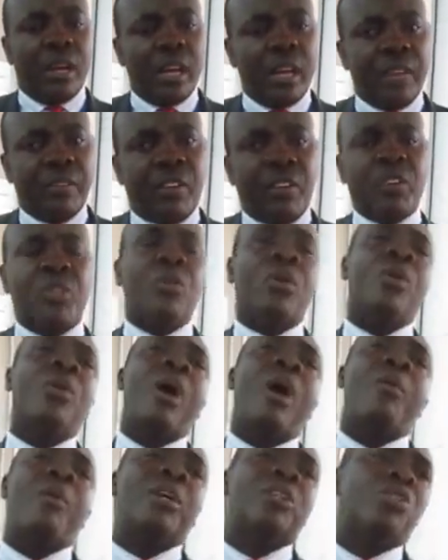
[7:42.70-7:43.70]
involve. So
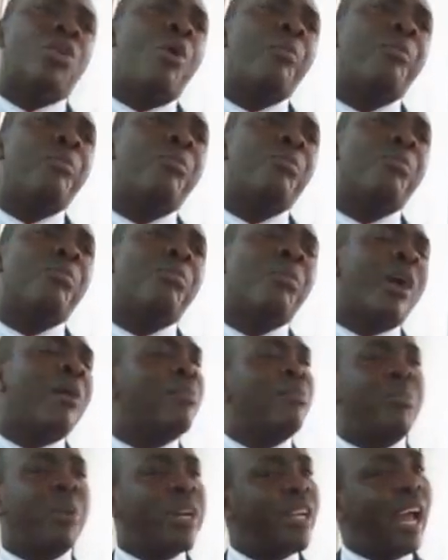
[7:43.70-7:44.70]
our job,
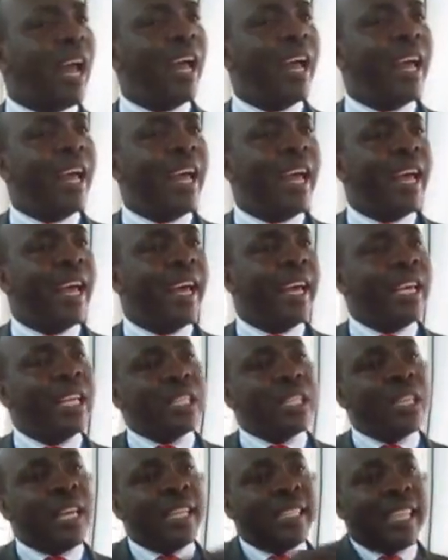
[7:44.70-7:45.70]
my brother,
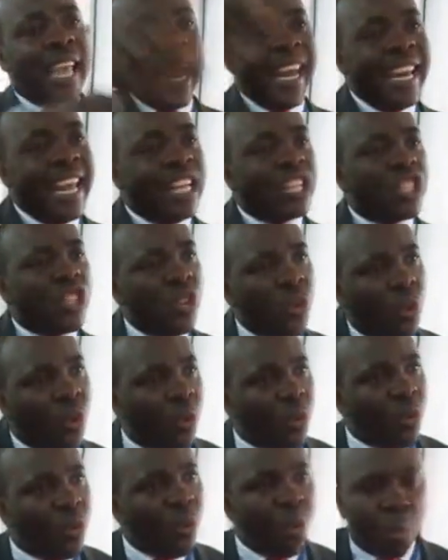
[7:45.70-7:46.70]
is to let Ghanaians
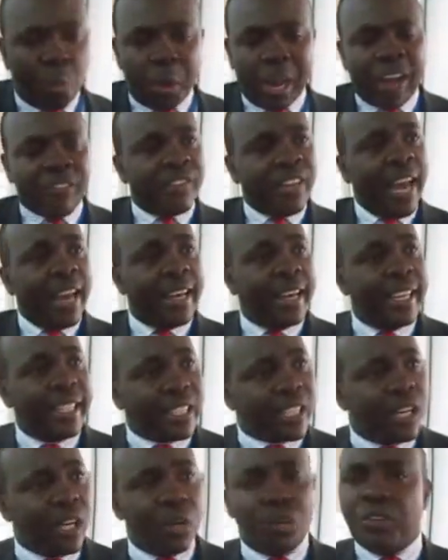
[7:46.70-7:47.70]
know we have done
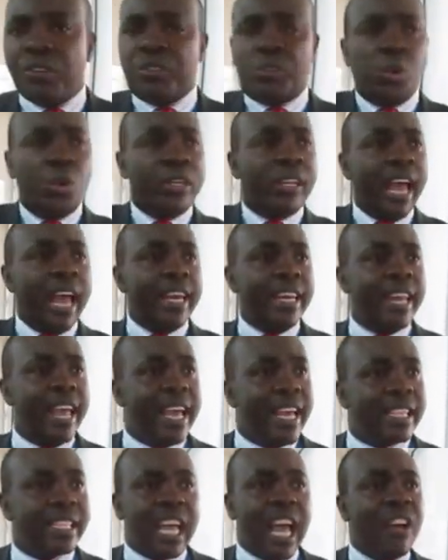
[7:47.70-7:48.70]
it. We've told
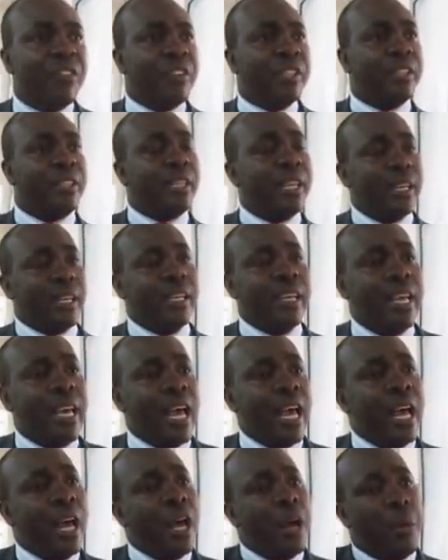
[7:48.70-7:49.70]
Ghanaians everything.
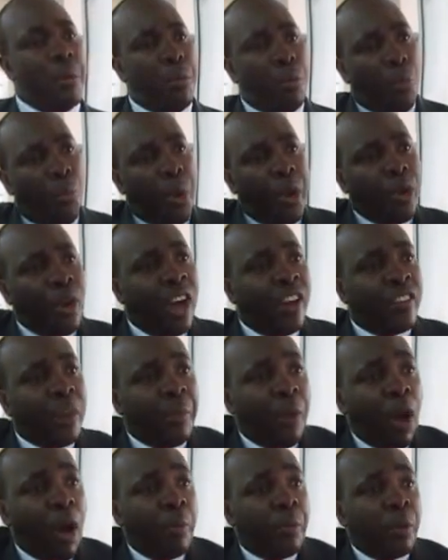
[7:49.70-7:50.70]
We don't have the
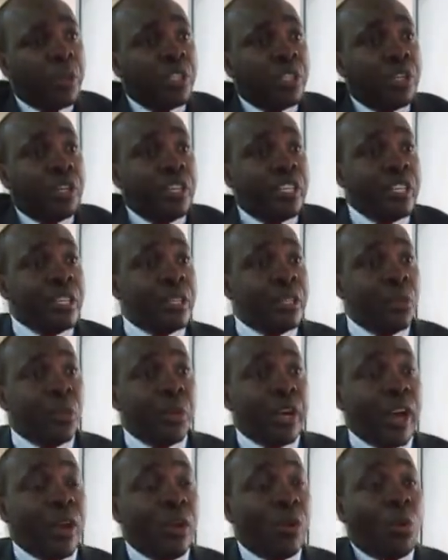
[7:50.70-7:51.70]
power of prosecution.
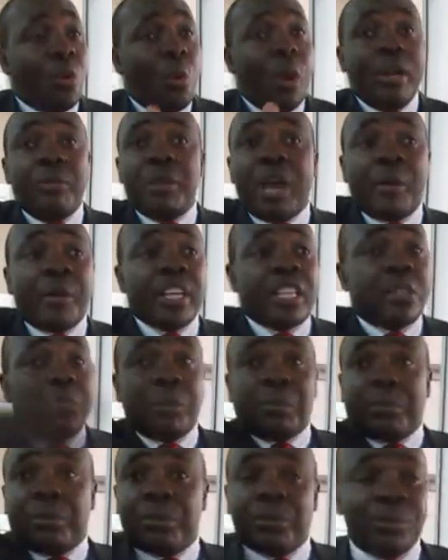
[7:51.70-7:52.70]
We cannot go and be arresting
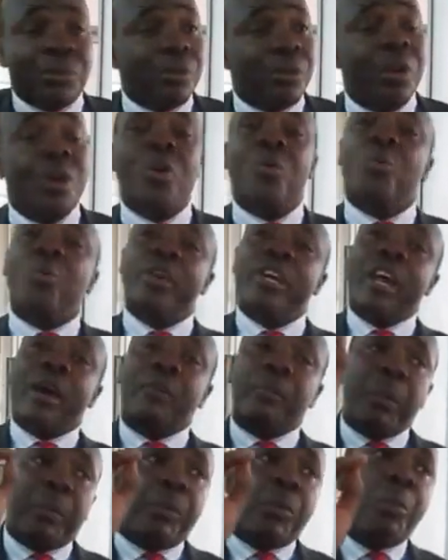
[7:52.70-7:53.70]
people. We
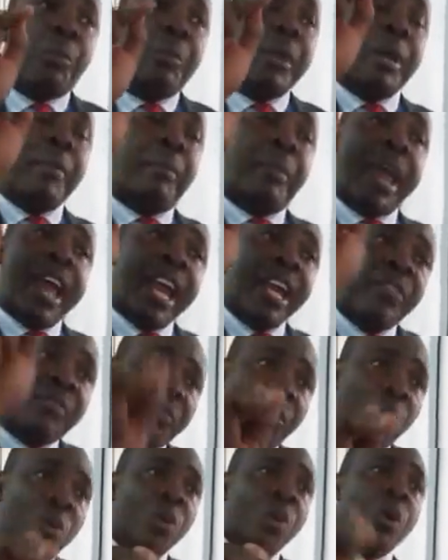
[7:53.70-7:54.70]
have people being paid
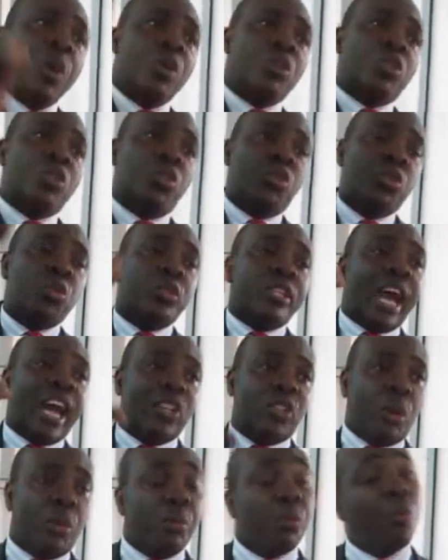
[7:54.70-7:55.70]
for to do their
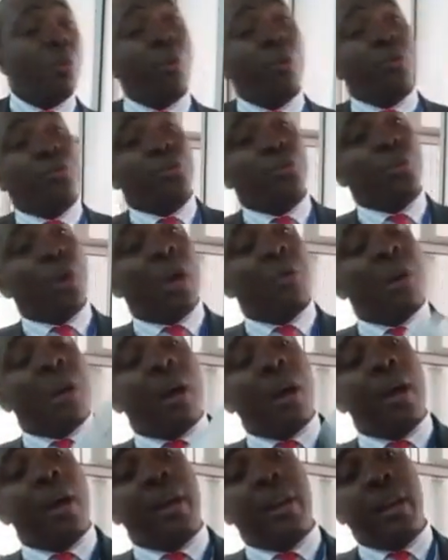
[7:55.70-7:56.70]
job. Go to our